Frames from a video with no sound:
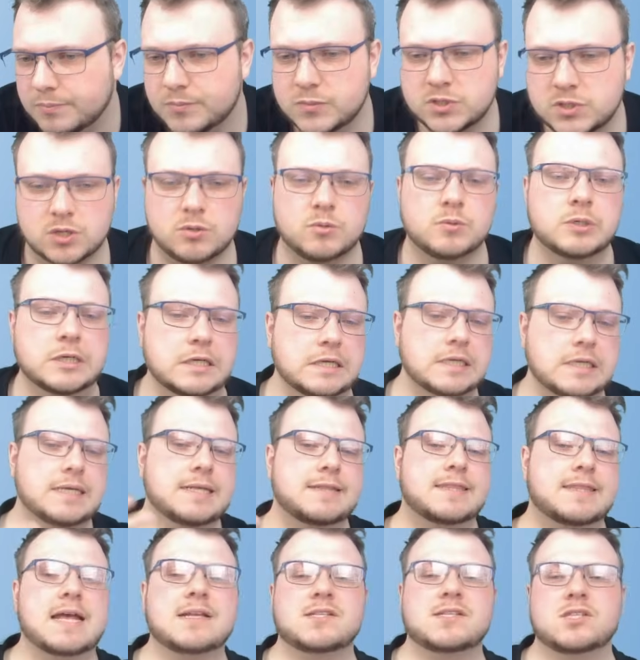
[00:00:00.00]
So
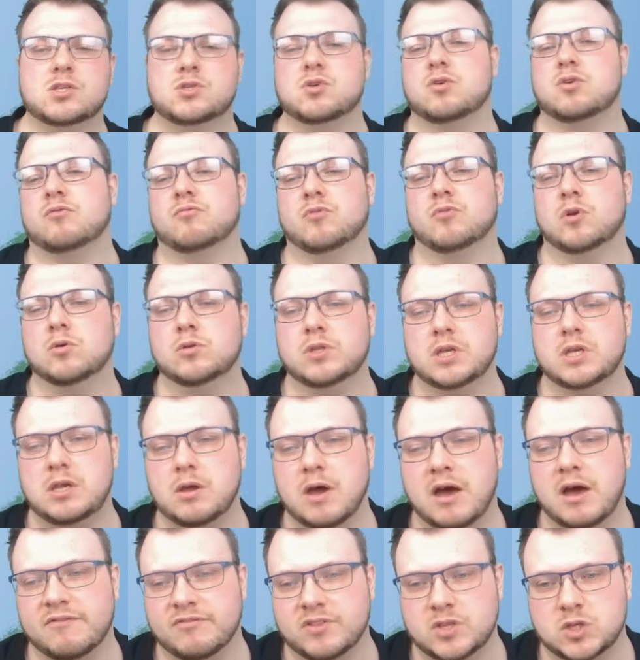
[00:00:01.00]
that's the sort of role that you
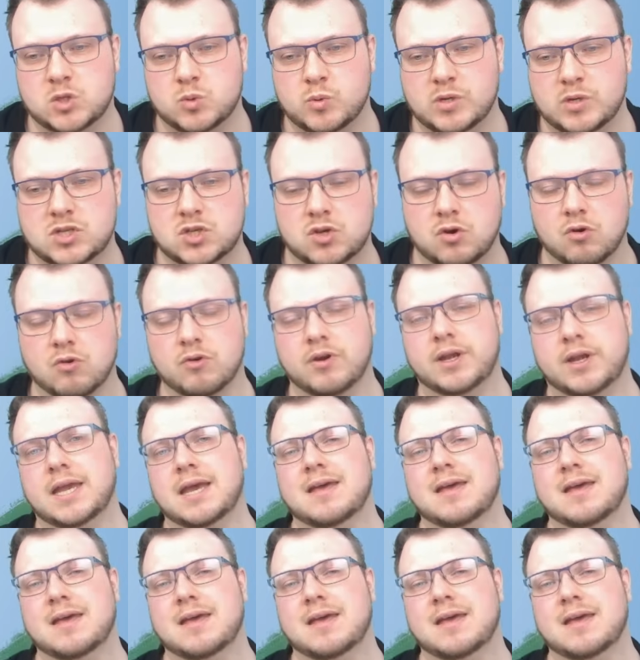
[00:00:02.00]
have for the switch scoring,